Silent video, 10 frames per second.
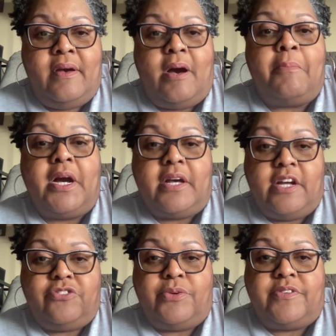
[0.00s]
among
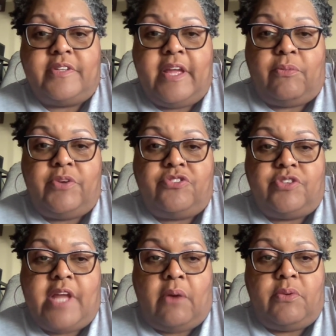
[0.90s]
countries in that
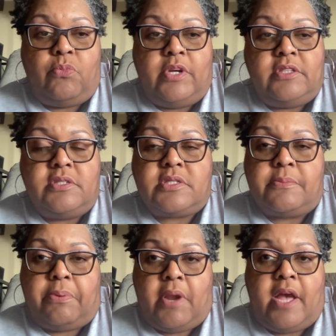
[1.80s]
region. Now, it wouldn't
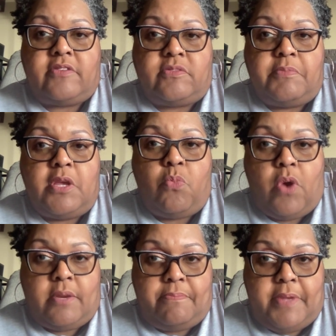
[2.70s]
surprise me
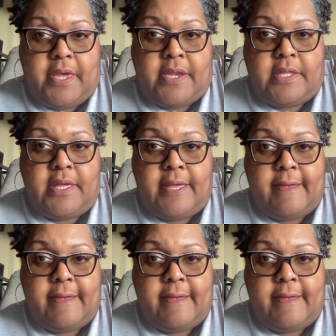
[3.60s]
one bit